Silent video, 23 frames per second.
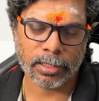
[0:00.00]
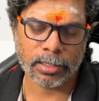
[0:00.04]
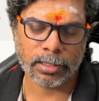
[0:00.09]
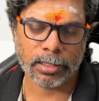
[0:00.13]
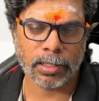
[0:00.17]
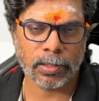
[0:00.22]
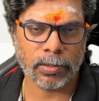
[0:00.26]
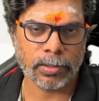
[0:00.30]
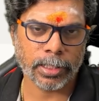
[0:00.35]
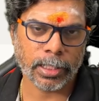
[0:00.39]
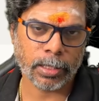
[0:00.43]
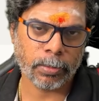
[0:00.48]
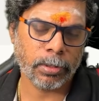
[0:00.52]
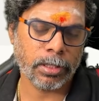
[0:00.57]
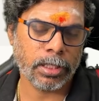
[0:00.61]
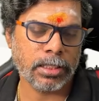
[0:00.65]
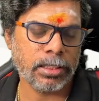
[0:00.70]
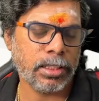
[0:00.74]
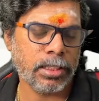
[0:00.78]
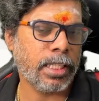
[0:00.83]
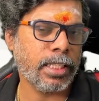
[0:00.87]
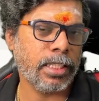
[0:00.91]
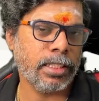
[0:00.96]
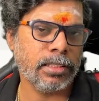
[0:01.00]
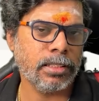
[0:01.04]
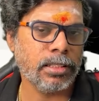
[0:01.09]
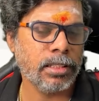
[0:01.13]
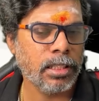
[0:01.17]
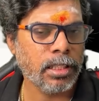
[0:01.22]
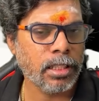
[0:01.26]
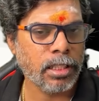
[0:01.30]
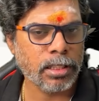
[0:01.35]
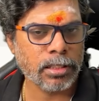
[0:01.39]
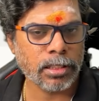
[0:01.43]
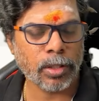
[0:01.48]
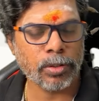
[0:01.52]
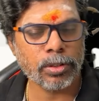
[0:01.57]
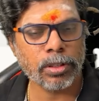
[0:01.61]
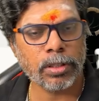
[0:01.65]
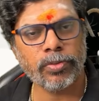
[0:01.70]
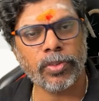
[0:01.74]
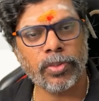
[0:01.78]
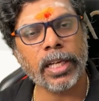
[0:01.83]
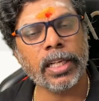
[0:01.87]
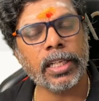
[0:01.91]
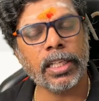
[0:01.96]
Now Tech Mahindra share is
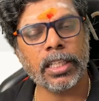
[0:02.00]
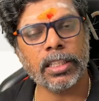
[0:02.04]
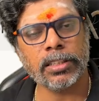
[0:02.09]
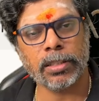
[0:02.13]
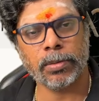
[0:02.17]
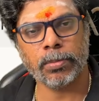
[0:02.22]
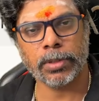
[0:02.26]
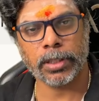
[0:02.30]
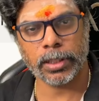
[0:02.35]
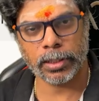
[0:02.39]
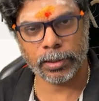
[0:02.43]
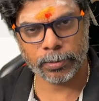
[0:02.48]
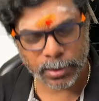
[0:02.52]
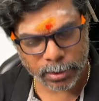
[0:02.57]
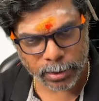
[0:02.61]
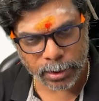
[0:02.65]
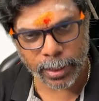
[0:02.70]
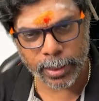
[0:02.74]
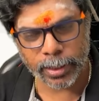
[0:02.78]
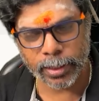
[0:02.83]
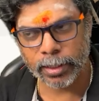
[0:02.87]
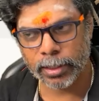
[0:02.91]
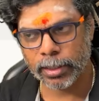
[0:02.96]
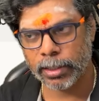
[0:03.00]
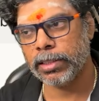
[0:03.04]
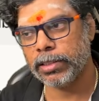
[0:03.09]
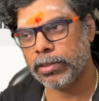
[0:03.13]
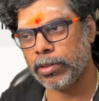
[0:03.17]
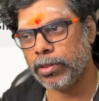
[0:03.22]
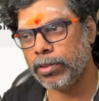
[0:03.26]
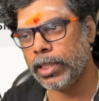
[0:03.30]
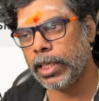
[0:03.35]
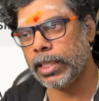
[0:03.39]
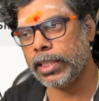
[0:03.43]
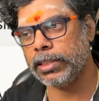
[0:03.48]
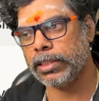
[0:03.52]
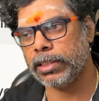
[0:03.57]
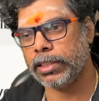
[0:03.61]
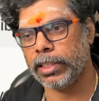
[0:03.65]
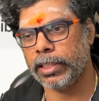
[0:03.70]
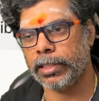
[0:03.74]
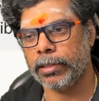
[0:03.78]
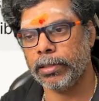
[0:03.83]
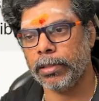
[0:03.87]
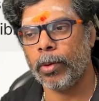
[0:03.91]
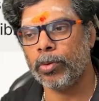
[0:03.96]
1,500 or something, right? So that is the
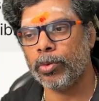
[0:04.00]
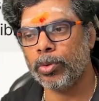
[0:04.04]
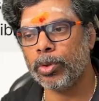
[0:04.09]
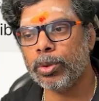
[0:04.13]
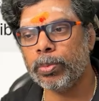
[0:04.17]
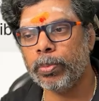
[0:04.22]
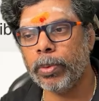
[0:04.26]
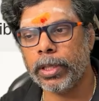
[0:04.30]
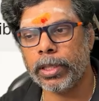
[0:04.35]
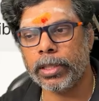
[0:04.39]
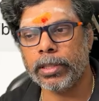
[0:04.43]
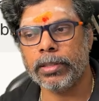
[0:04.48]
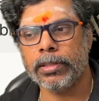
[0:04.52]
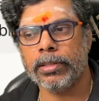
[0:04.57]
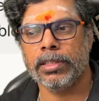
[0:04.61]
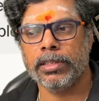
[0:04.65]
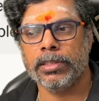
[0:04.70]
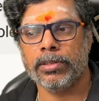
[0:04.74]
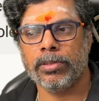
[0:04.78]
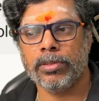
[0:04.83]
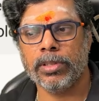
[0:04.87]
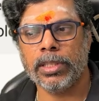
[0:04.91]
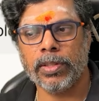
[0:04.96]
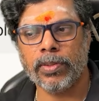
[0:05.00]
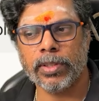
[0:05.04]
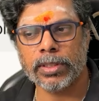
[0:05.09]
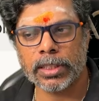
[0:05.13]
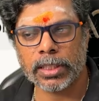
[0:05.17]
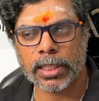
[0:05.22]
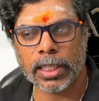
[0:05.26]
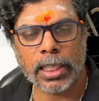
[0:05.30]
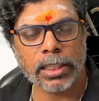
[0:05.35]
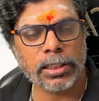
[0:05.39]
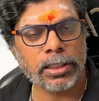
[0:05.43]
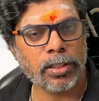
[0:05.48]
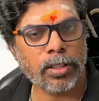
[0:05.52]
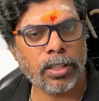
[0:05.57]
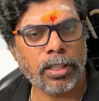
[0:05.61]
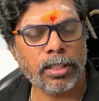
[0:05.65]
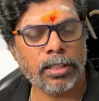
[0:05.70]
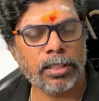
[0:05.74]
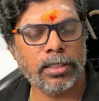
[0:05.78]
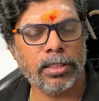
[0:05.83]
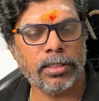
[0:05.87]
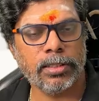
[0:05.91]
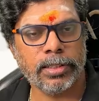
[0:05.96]
thing. Uber. So there was a cultural
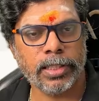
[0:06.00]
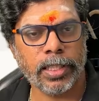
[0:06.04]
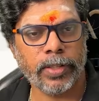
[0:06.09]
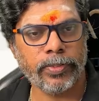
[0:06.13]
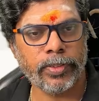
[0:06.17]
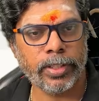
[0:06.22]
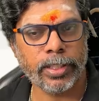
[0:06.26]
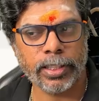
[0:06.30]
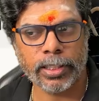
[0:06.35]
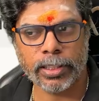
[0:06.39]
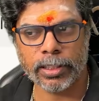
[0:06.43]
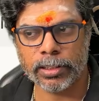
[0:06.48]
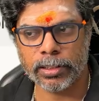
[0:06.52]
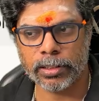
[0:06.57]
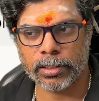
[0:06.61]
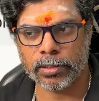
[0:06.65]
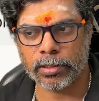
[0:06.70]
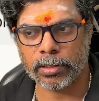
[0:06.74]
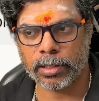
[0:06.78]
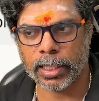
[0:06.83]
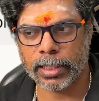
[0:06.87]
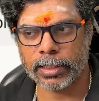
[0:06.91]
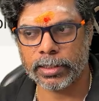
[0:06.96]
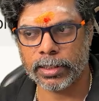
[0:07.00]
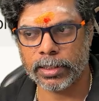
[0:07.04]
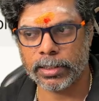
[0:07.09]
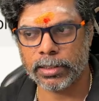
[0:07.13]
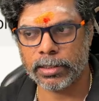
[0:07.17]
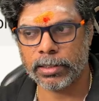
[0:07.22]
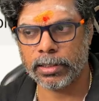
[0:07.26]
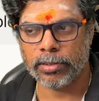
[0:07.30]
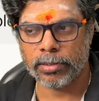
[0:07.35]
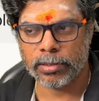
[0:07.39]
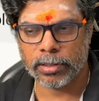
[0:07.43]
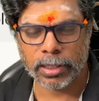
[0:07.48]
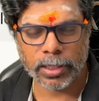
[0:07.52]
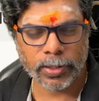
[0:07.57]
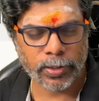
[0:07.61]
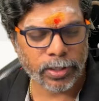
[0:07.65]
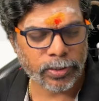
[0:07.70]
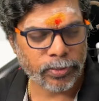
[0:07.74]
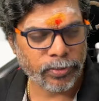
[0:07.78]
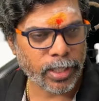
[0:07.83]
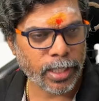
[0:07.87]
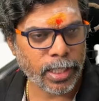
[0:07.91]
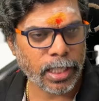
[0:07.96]
safety crisis. They were
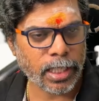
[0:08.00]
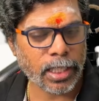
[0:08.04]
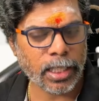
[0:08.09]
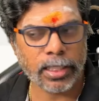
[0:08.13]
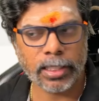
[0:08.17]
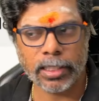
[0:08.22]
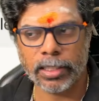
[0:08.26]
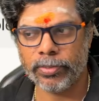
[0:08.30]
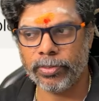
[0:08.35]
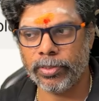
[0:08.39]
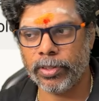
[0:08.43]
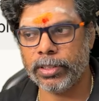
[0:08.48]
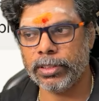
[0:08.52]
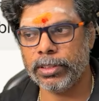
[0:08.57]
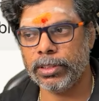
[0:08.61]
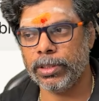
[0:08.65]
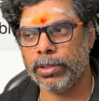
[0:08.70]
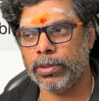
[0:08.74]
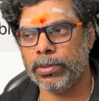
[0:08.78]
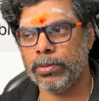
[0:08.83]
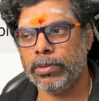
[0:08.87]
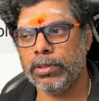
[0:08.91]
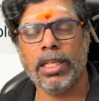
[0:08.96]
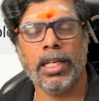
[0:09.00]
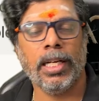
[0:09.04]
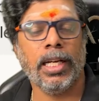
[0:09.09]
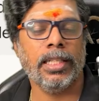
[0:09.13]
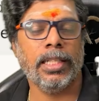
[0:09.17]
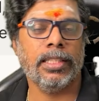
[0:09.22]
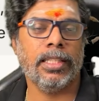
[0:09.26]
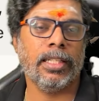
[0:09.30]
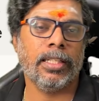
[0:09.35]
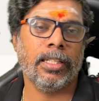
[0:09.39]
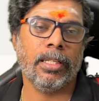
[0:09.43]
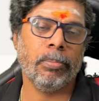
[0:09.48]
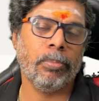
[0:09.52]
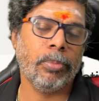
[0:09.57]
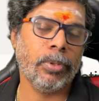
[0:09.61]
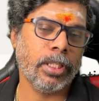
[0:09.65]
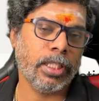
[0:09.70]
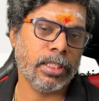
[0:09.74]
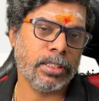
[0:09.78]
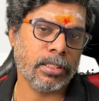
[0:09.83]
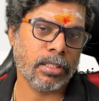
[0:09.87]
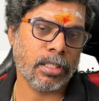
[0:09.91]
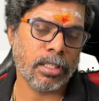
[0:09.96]
vague and defensive, and their
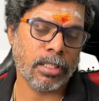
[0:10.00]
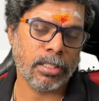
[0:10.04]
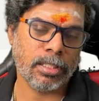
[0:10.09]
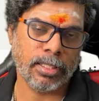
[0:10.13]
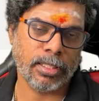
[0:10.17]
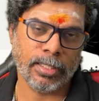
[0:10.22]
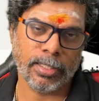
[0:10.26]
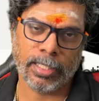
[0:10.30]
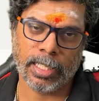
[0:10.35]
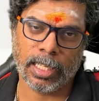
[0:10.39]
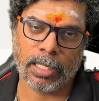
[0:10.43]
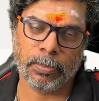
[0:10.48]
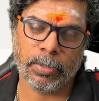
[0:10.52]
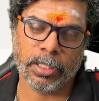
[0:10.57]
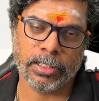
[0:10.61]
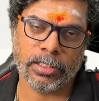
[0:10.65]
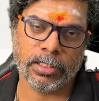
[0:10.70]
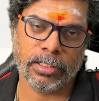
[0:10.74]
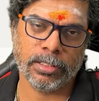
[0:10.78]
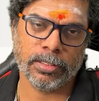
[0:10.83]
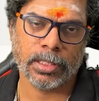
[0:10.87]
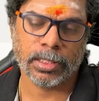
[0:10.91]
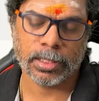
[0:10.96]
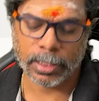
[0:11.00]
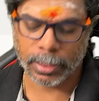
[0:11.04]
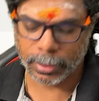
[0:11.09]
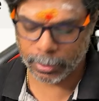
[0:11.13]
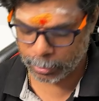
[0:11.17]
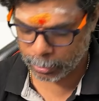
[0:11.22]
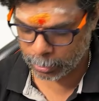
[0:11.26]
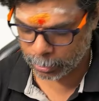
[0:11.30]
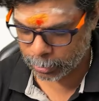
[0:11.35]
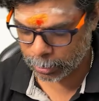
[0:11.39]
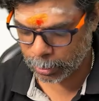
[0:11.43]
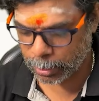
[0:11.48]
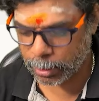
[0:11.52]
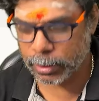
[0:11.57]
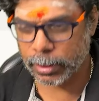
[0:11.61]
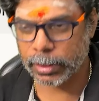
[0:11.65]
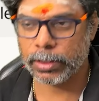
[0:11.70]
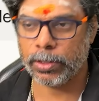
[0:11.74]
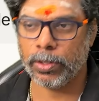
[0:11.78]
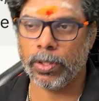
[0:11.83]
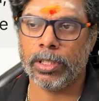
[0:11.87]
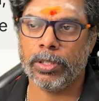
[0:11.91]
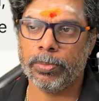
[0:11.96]
reputation got damaged. Right? These are the
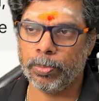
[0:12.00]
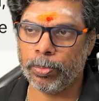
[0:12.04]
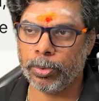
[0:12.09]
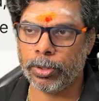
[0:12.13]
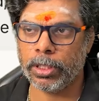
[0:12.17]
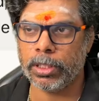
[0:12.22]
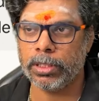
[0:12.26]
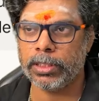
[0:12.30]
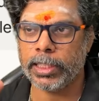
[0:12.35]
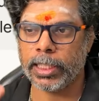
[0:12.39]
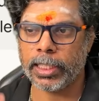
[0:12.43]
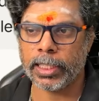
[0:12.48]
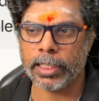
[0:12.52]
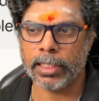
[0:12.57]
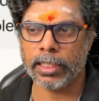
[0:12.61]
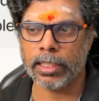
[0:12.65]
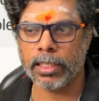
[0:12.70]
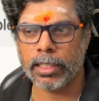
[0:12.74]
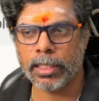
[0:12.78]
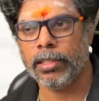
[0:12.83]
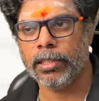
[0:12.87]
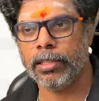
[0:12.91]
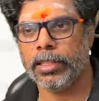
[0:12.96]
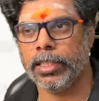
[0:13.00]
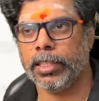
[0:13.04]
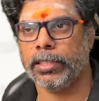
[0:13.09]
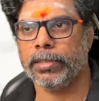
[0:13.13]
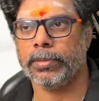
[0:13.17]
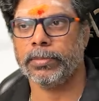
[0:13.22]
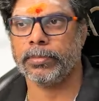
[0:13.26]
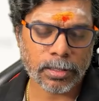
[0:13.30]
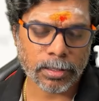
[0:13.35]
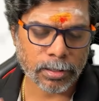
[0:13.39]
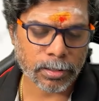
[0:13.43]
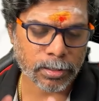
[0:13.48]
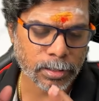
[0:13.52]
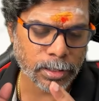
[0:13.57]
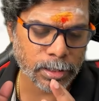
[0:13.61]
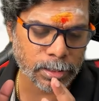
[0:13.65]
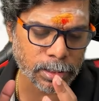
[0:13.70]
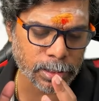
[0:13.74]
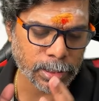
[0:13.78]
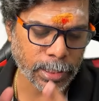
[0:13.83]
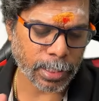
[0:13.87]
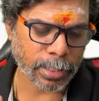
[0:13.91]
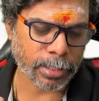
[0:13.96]
things you have to check in the thing. This
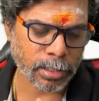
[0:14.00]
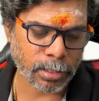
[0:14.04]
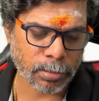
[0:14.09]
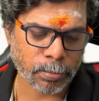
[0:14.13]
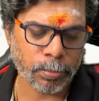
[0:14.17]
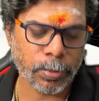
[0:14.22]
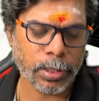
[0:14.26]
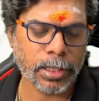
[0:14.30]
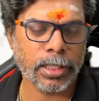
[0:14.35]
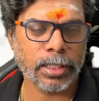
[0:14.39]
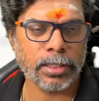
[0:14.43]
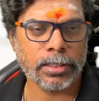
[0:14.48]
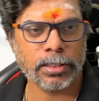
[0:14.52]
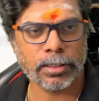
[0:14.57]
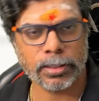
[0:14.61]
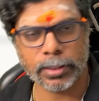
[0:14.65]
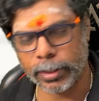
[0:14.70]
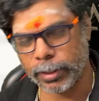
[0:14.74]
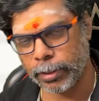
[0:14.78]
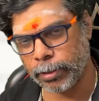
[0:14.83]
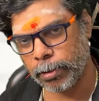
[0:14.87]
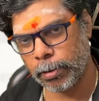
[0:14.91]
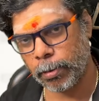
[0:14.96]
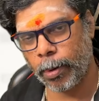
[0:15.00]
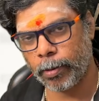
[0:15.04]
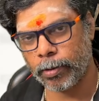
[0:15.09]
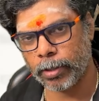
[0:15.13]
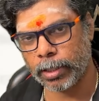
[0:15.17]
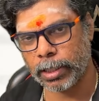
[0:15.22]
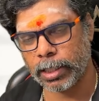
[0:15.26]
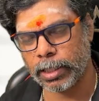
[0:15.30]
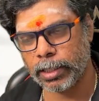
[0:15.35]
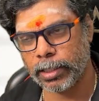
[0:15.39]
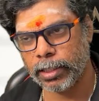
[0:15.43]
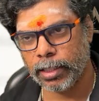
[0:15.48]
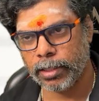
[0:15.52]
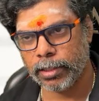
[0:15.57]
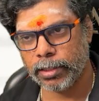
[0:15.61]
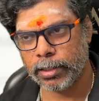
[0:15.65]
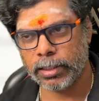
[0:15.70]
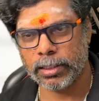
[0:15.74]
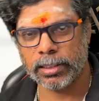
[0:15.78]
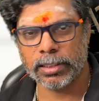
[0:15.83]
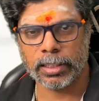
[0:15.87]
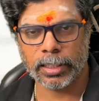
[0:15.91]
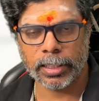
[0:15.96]
is another biggest thing. Okay.
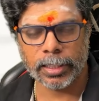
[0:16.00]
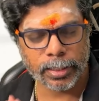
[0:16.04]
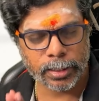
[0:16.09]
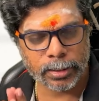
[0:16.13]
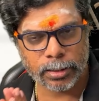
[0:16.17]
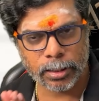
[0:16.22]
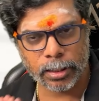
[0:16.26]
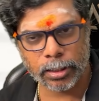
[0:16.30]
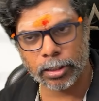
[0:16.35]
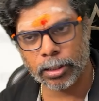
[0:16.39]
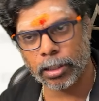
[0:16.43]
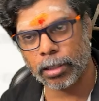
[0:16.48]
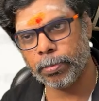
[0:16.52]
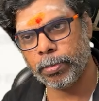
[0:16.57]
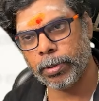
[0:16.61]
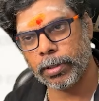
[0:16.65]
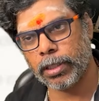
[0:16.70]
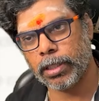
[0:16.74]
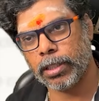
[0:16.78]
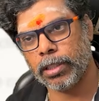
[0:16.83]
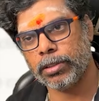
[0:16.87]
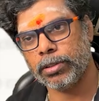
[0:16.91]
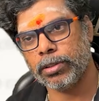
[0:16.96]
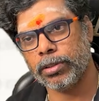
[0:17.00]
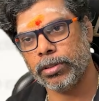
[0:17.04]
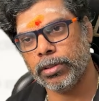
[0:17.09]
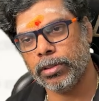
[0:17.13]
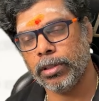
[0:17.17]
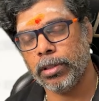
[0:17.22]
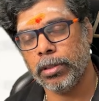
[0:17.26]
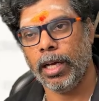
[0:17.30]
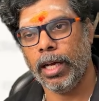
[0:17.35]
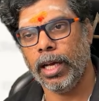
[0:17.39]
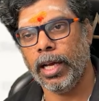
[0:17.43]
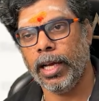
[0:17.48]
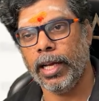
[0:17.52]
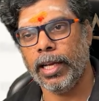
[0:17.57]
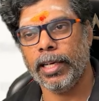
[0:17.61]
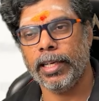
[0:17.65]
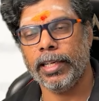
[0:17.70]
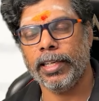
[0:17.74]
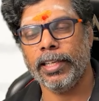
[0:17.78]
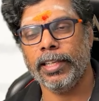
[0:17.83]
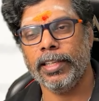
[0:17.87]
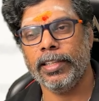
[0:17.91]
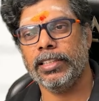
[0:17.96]
This is an interesting topic also,
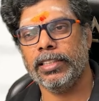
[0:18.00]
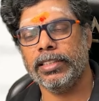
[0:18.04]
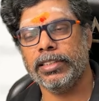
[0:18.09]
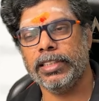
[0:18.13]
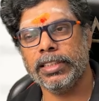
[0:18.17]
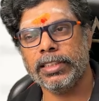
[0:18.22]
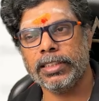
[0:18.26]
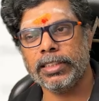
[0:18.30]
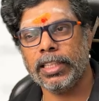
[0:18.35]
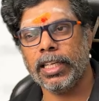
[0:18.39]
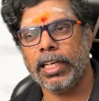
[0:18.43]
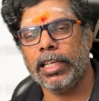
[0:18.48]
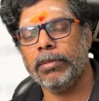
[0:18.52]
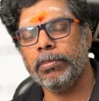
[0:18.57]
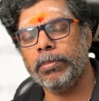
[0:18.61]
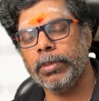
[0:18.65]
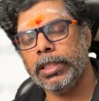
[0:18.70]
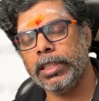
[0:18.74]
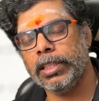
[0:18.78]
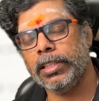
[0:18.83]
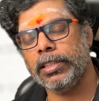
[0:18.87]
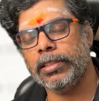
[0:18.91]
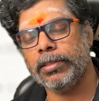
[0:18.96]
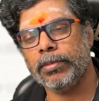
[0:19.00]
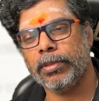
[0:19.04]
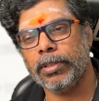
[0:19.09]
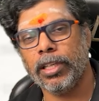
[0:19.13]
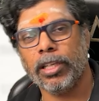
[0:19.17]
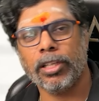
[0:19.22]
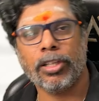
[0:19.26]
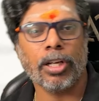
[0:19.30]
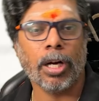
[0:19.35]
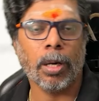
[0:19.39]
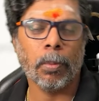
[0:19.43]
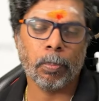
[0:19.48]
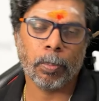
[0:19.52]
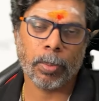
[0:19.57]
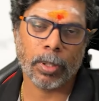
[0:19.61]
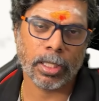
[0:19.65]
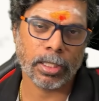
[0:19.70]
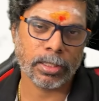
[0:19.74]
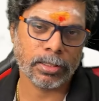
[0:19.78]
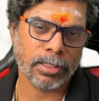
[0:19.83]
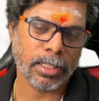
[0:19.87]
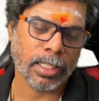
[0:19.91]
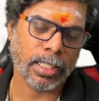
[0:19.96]
and this can be a
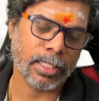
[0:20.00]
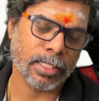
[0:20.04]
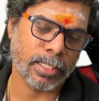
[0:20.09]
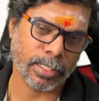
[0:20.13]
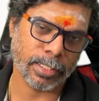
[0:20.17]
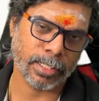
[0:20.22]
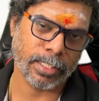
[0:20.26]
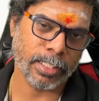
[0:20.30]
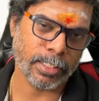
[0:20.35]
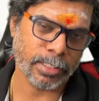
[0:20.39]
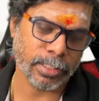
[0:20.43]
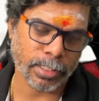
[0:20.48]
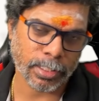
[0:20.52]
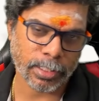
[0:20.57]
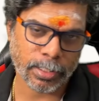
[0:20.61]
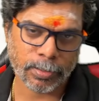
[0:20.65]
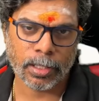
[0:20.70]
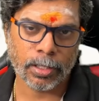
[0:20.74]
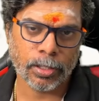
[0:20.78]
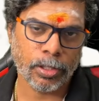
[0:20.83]
complex and tricky thing.